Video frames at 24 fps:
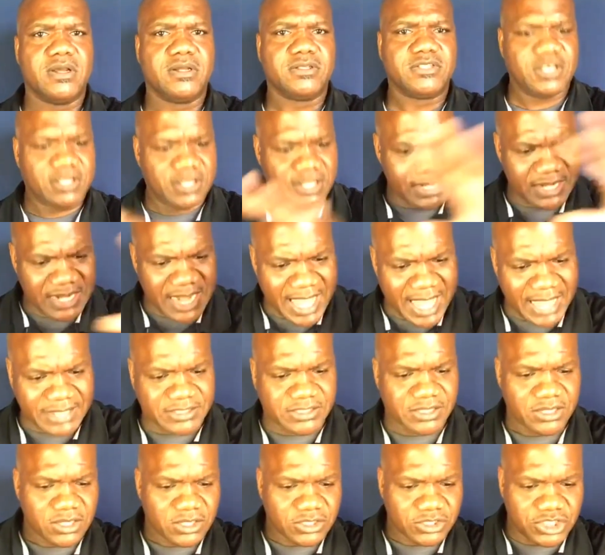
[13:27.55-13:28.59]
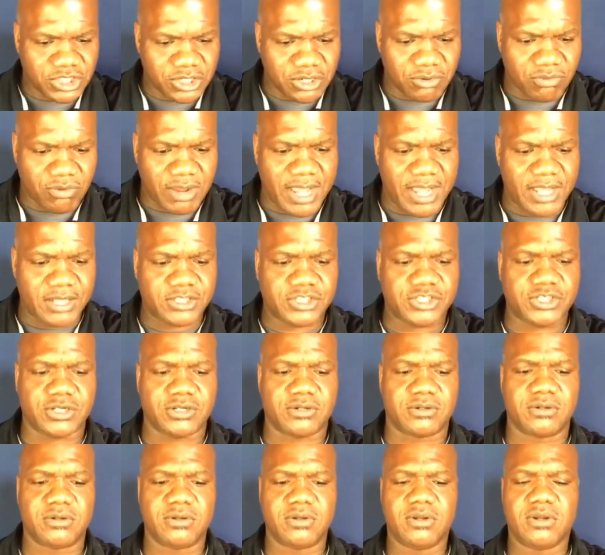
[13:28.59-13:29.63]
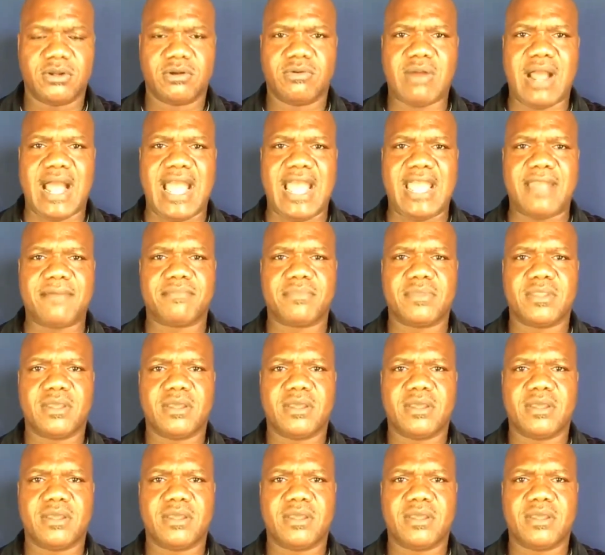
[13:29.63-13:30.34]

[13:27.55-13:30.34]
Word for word: to the next generation, right?